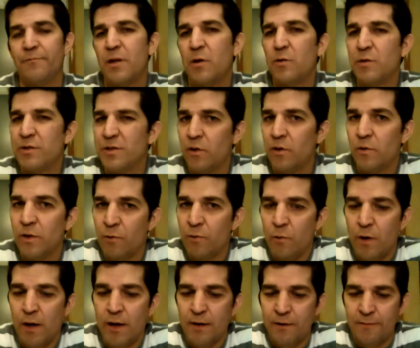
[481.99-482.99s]
It was the only
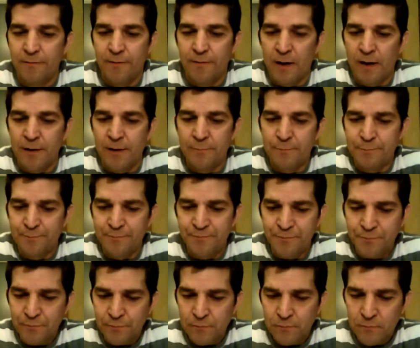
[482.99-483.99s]
one I could find
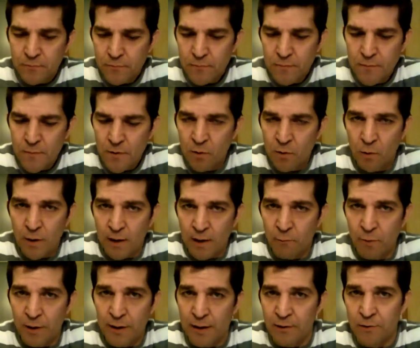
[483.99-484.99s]
when I
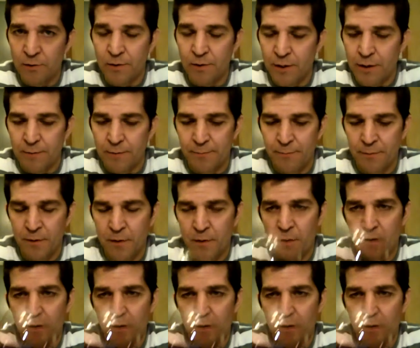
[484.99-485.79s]
went out looking.